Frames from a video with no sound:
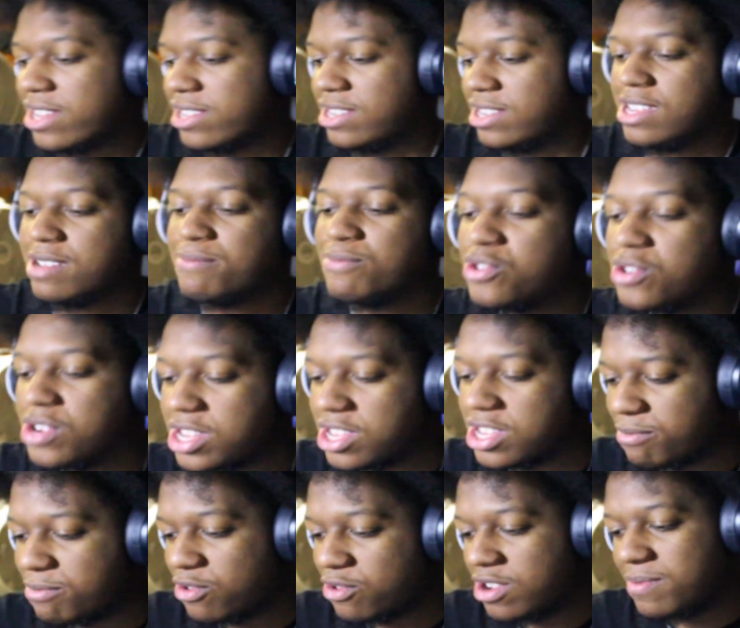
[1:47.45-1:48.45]
So your boy
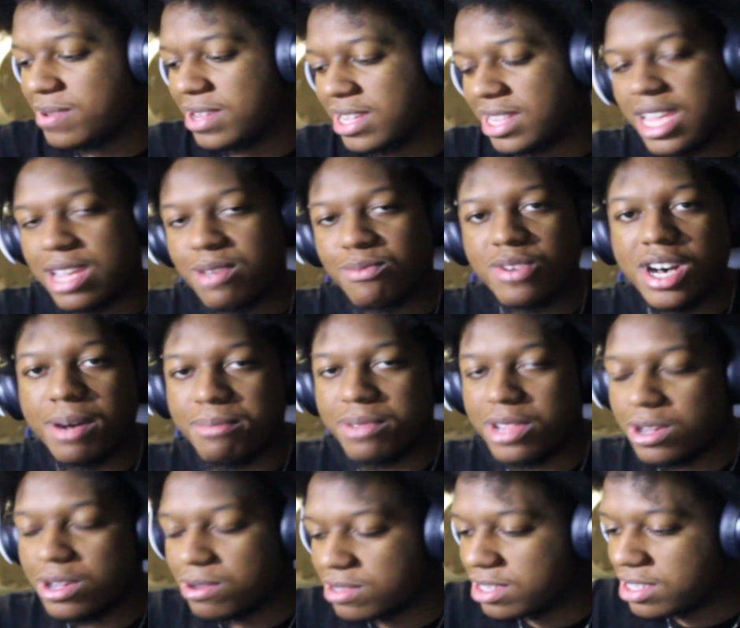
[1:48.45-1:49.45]
been late with
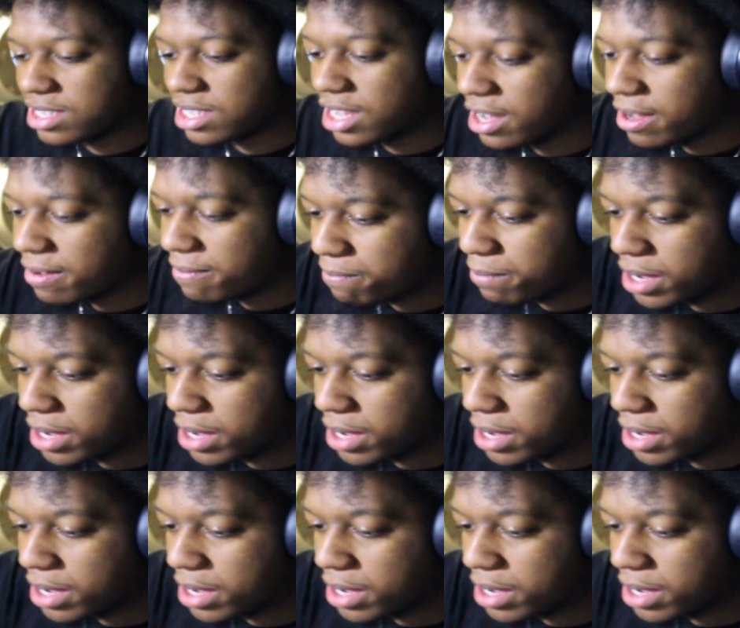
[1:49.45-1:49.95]
uploads and stuff.